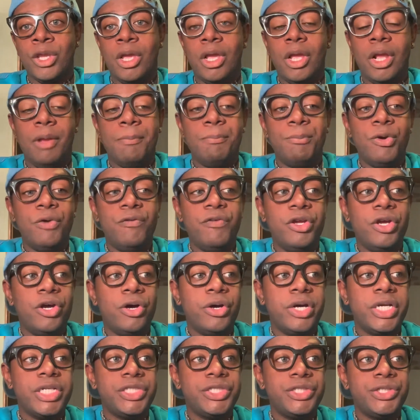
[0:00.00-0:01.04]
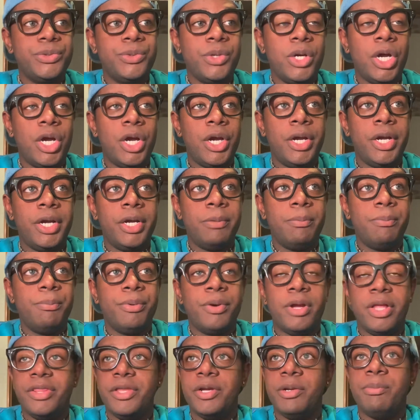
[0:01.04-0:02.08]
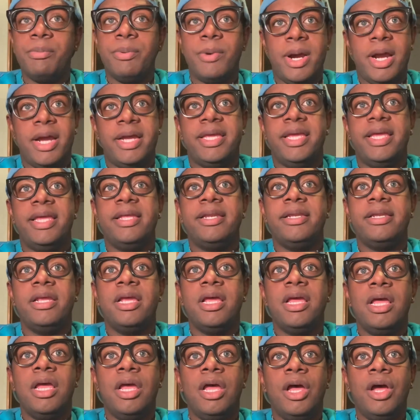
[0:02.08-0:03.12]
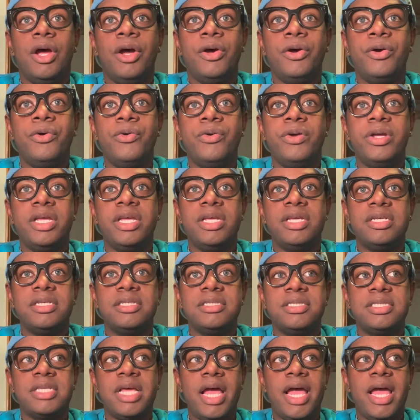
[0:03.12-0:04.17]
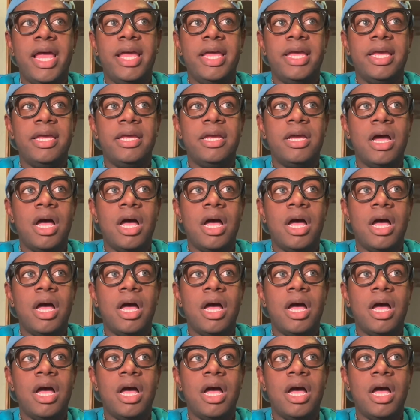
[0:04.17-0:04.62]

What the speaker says: Moving on to her brother, Brian, who is a